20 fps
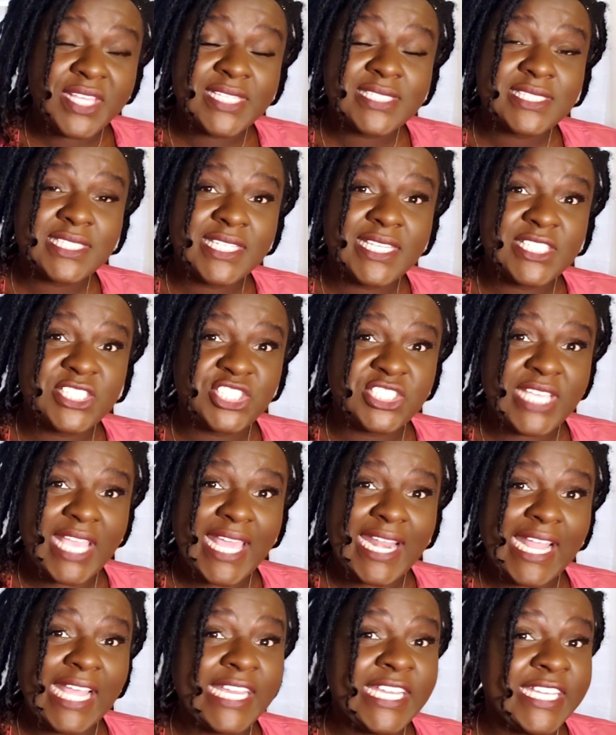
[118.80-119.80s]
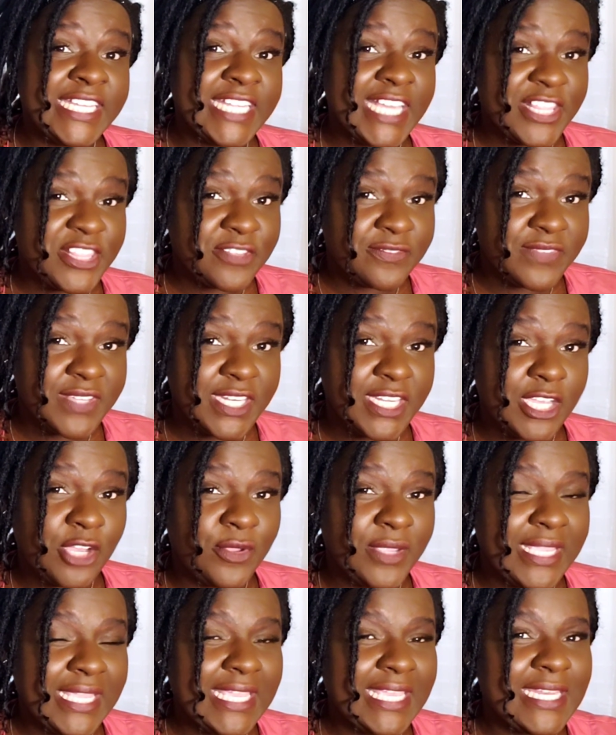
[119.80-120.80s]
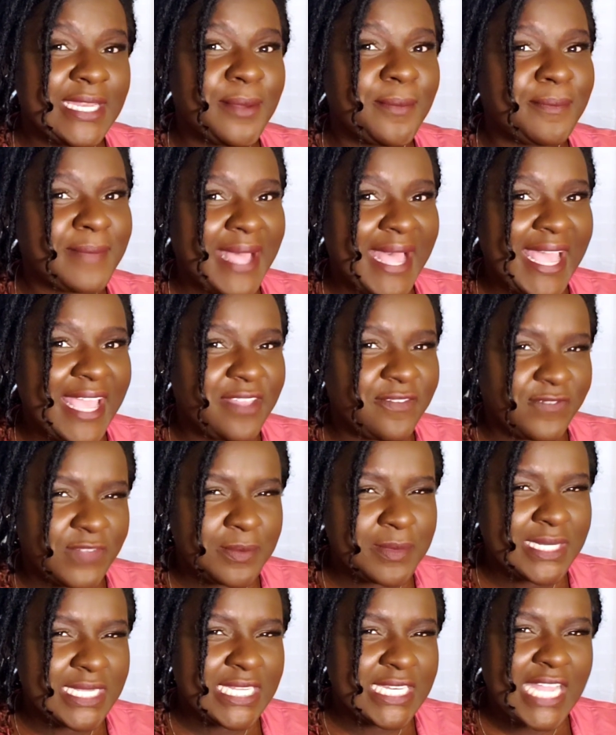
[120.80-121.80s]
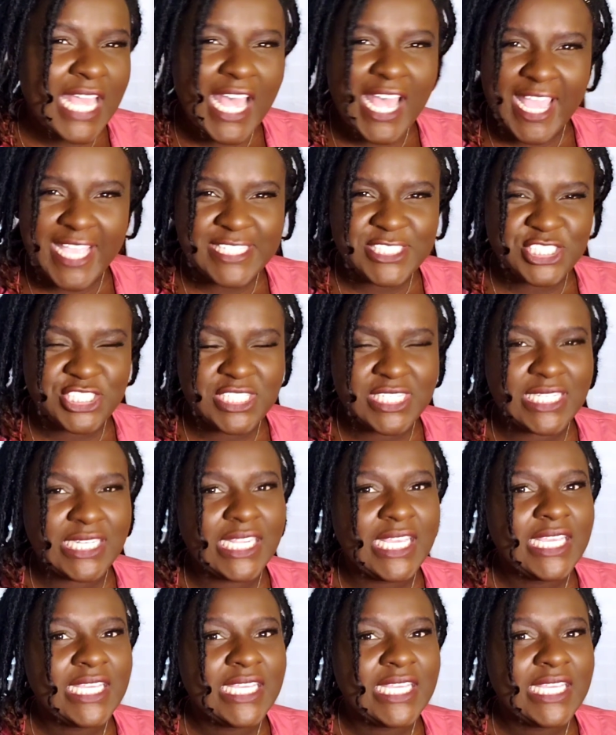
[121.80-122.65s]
this is yet another video in my feminine hygiene